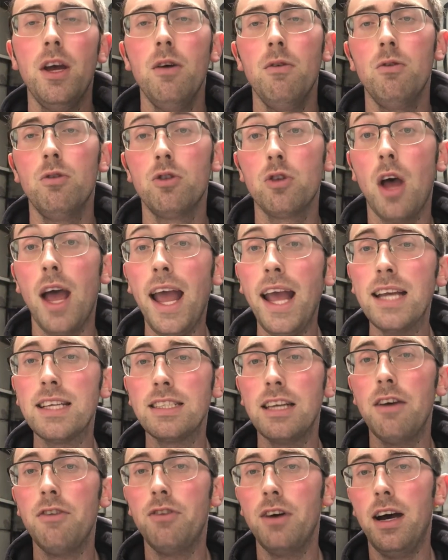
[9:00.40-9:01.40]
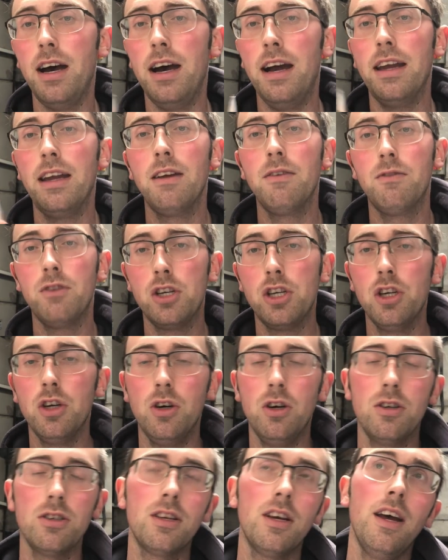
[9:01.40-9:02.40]
was SFI for
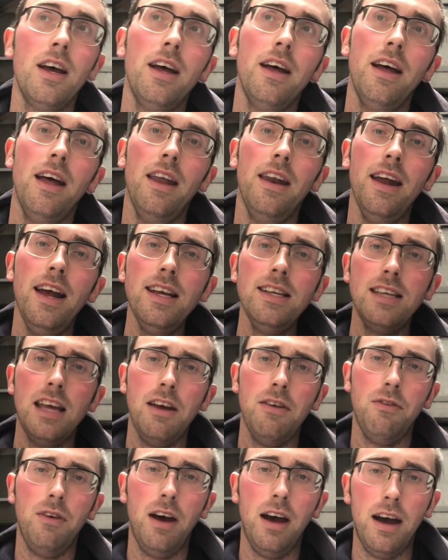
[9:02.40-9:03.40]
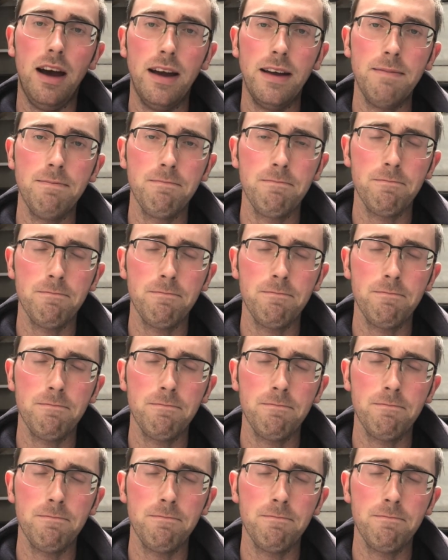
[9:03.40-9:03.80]
short, and SFI